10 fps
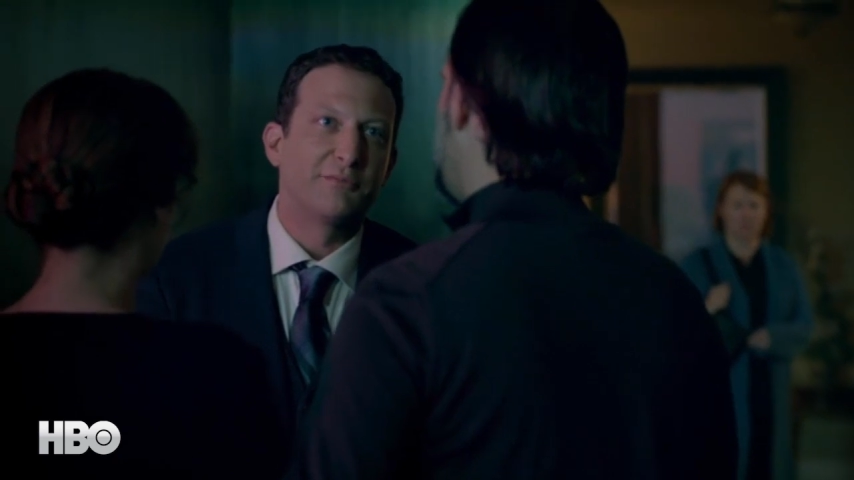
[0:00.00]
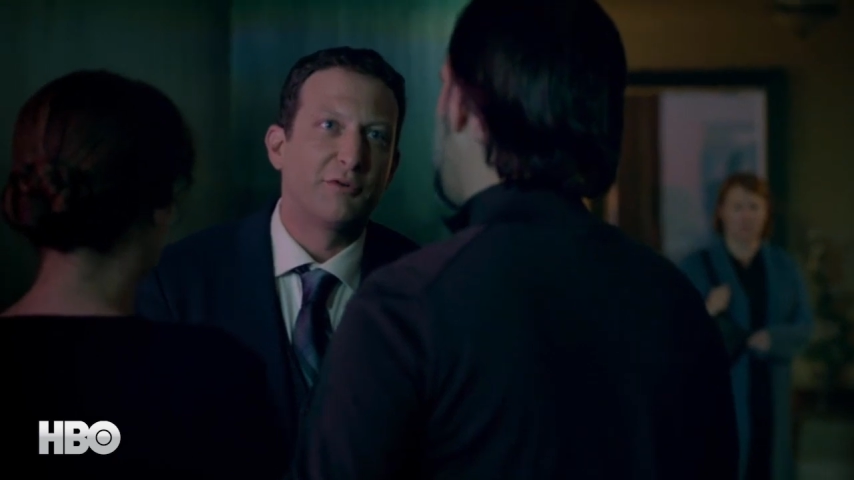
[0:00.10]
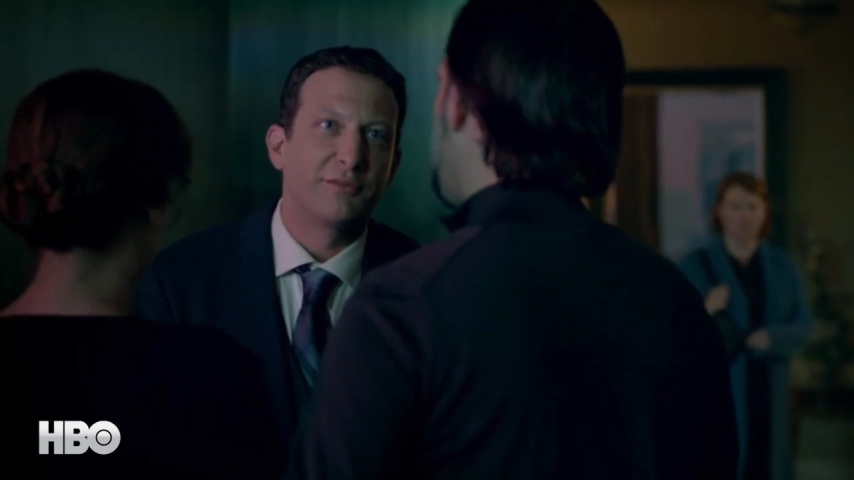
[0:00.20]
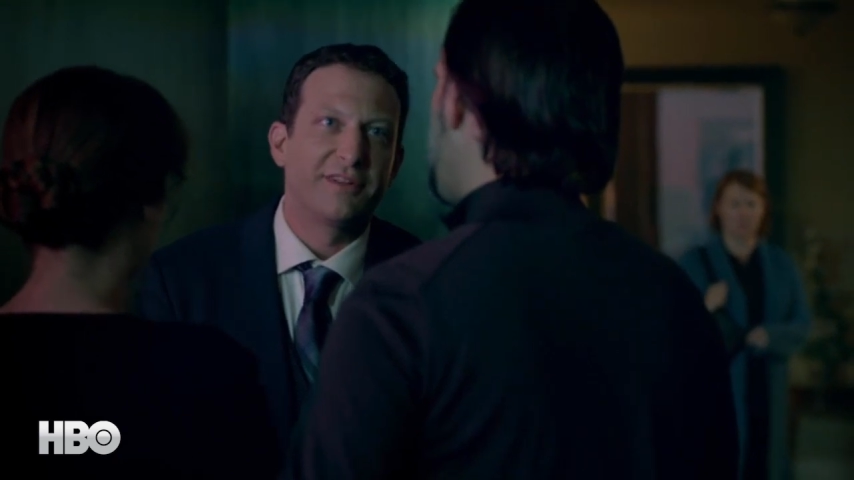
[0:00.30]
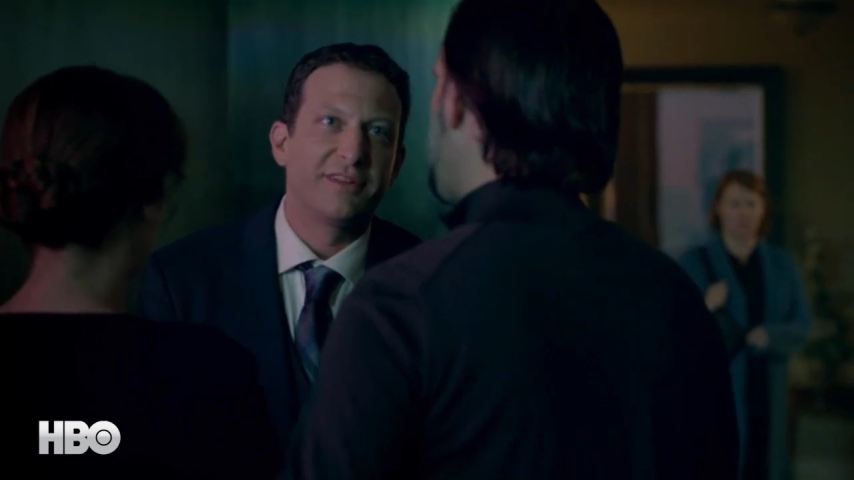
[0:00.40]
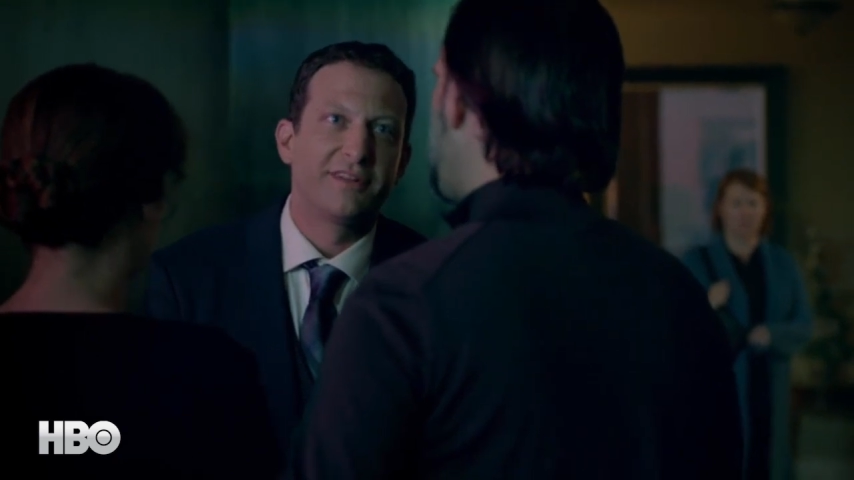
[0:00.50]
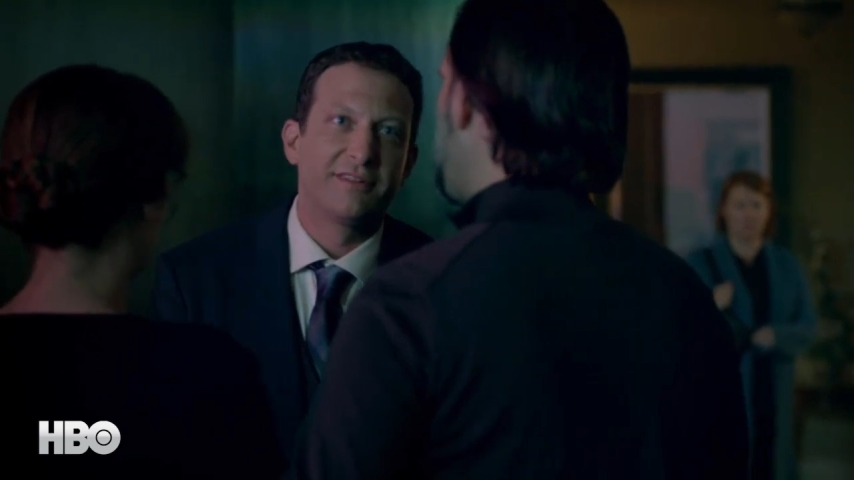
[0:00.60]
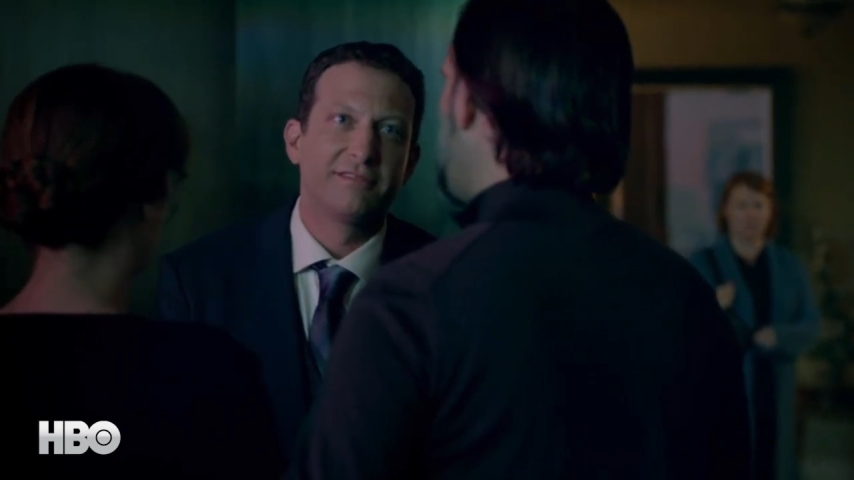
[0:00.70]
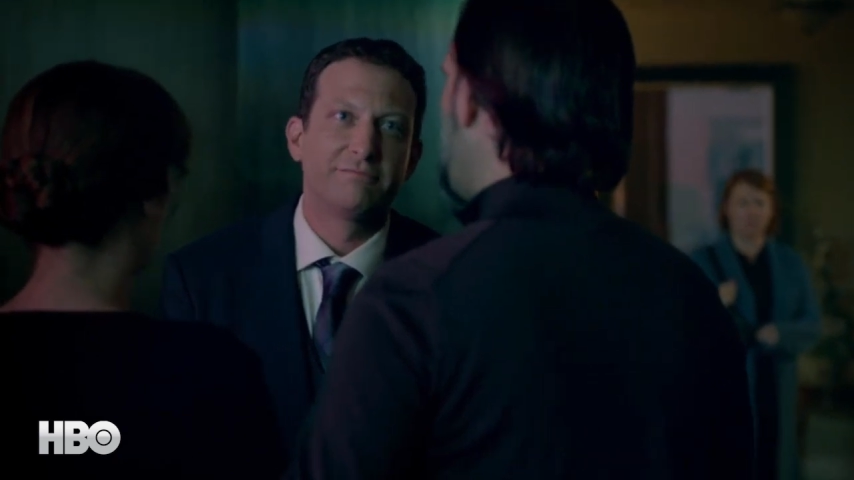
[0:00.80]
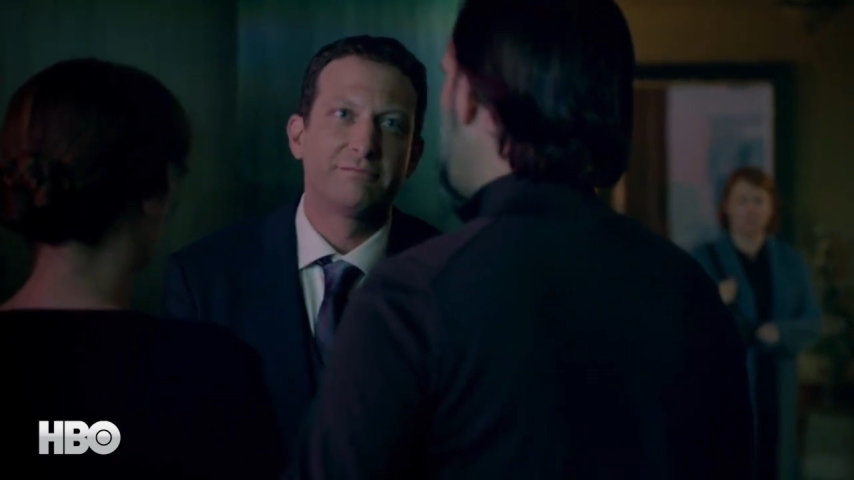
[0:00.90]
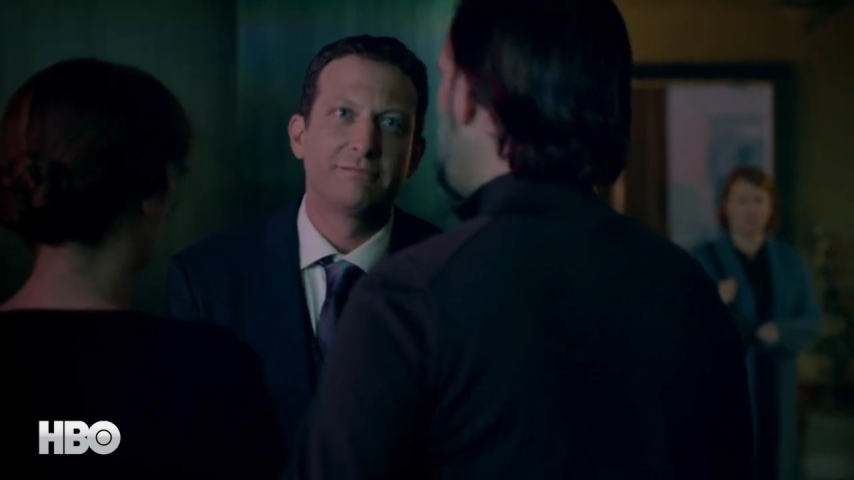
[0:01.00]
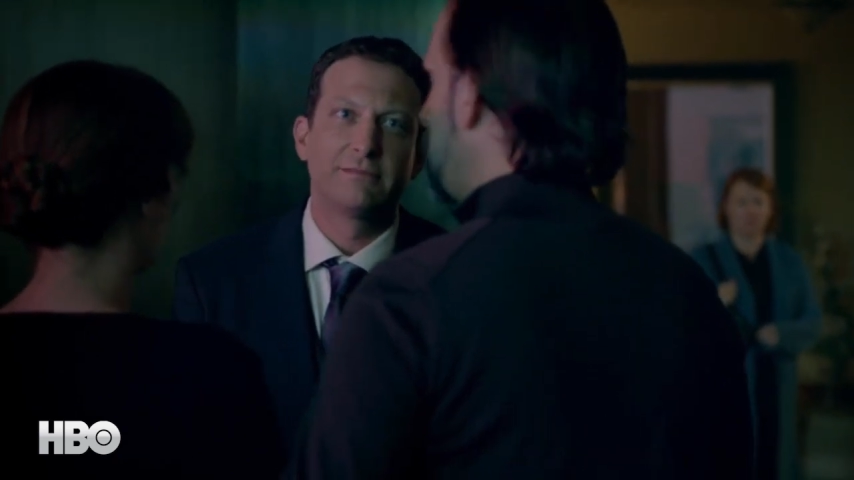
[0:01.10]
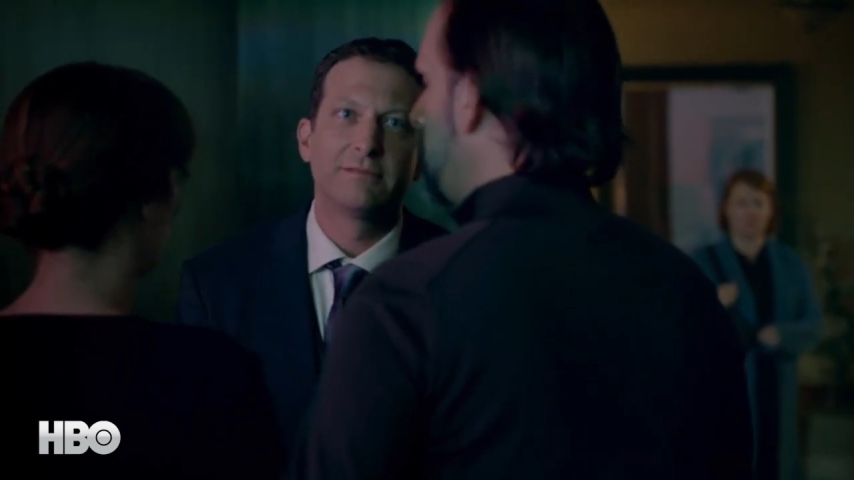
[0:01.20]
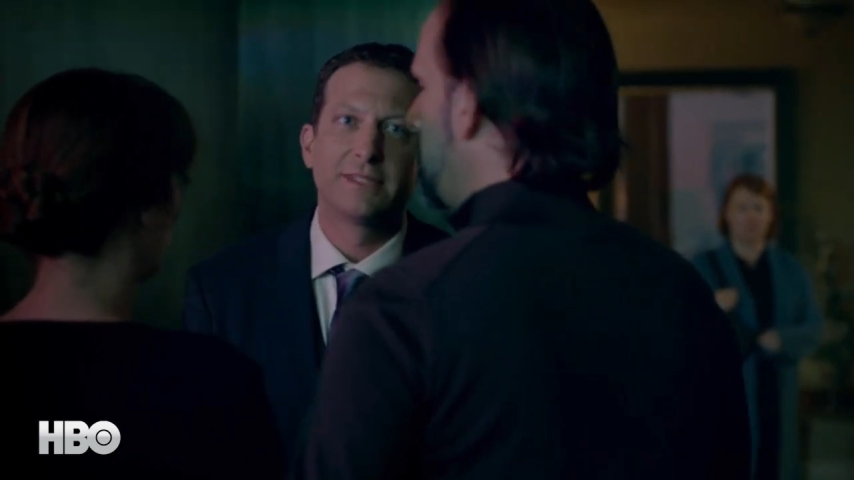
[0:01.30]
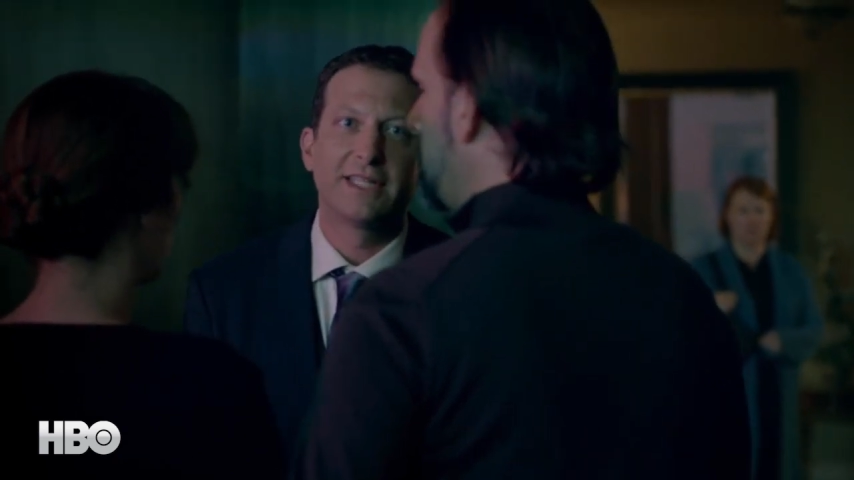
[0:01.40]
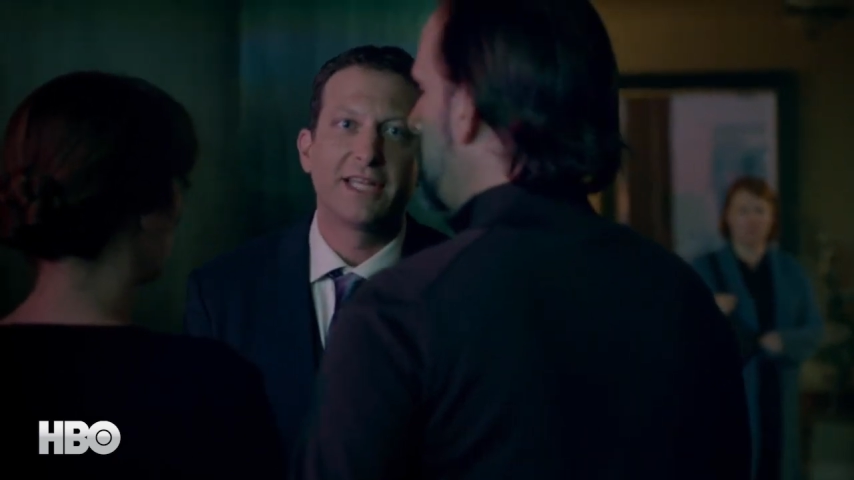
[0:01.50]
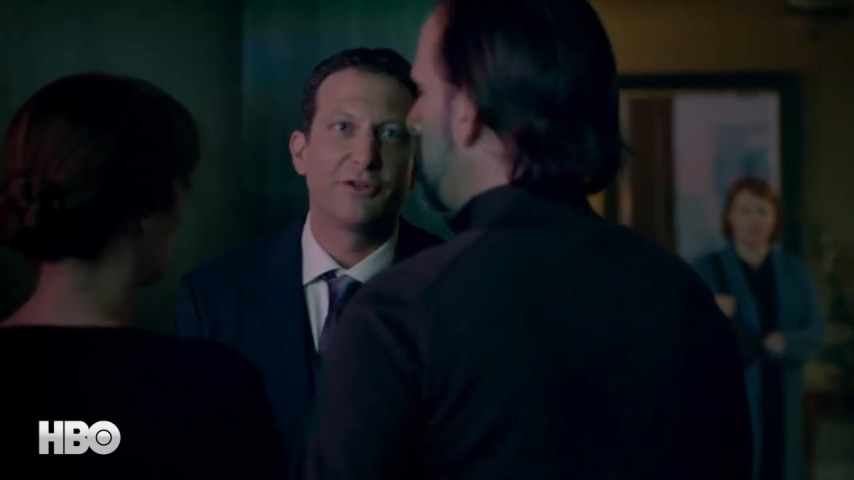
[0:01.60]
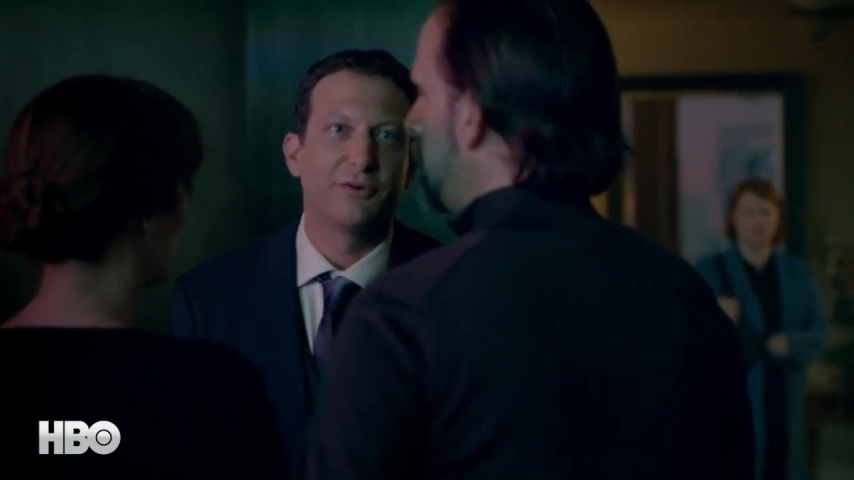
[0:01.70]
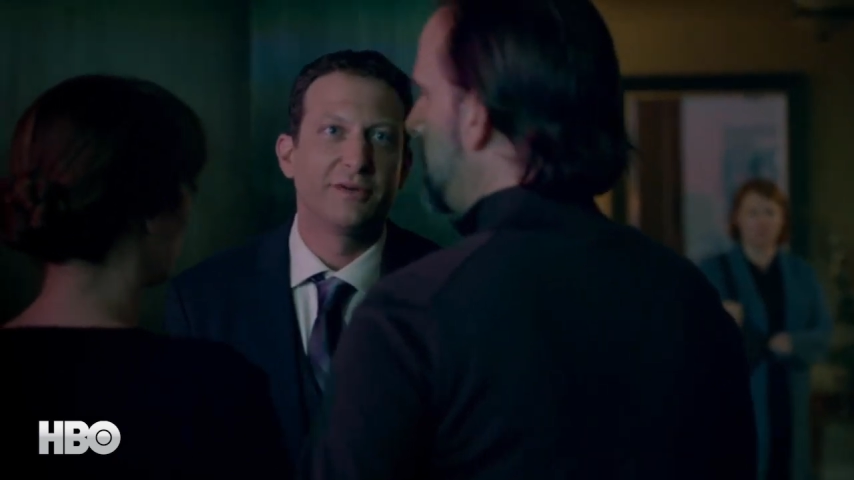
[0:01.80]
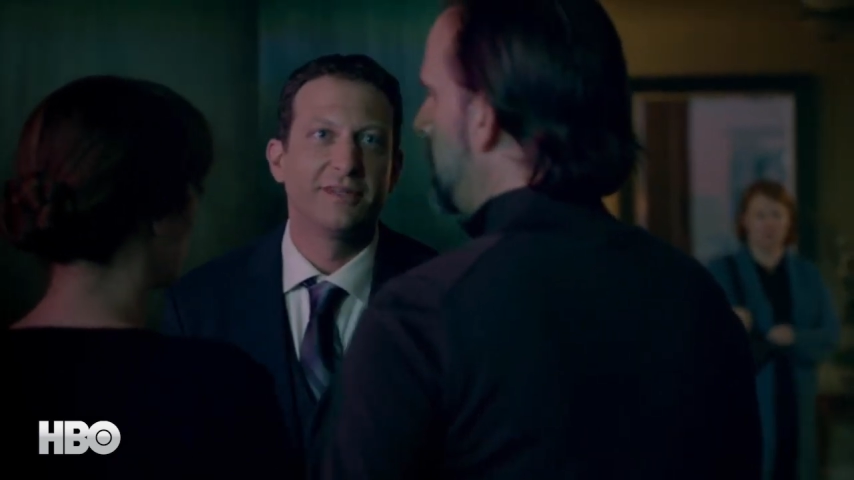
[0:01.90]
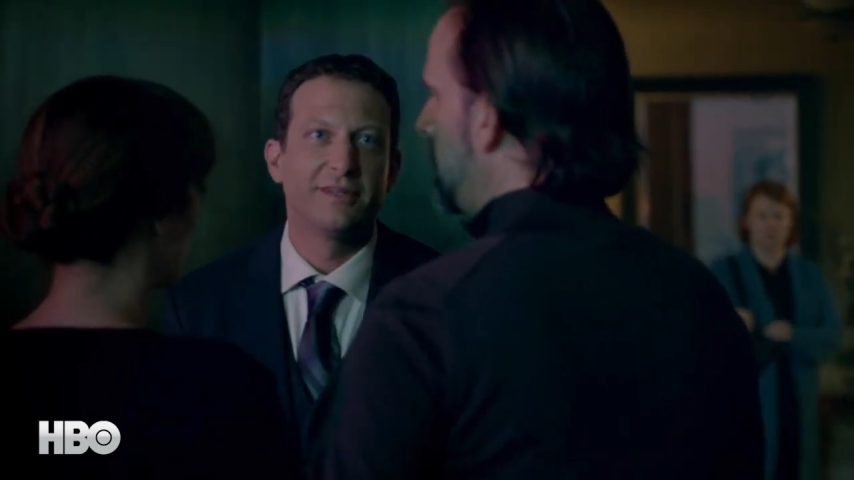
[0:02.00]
moment? Thank you.